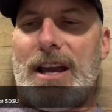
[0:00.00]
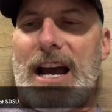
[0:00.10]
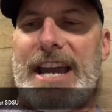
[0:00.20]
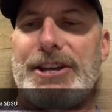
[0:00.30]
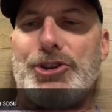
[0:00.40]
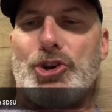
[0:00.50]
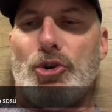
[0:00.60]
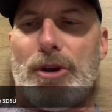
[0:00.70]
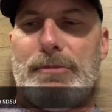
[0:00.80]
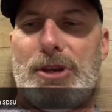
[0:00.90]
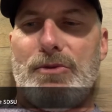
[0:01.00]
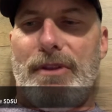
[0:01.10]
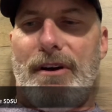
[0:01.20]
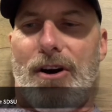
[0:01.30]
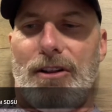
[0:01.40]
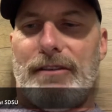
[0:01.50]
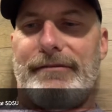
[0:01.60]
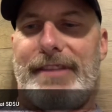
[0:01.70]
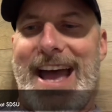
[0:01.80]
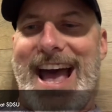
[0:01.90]
I attribute all
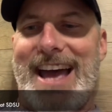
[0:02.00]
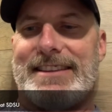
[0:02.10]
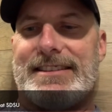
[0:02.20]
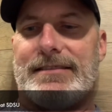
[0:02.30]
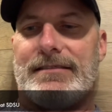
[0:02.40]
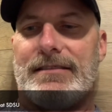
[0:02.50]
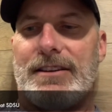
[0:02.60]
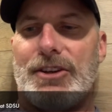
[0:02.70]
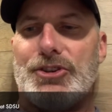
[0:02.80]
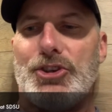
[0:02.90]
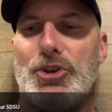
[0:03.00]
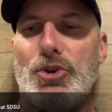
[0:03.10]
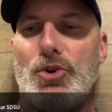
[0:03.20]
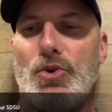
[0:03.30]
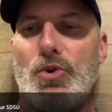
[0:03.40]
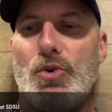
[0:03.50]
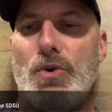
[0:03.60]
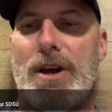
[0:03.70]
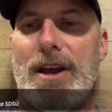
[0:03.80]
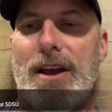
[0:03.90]
of that to